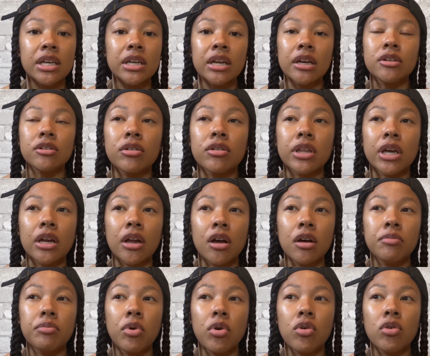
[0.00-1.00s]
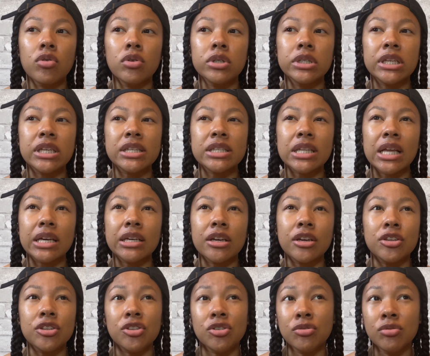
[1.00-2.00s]
And I that Uphold is like
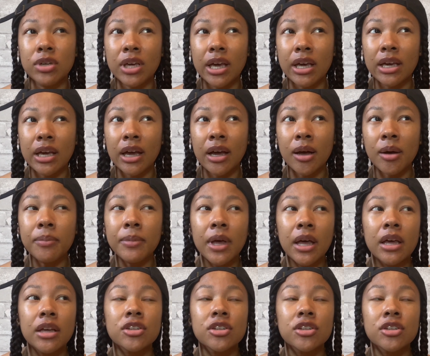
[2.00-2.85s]
a UK app,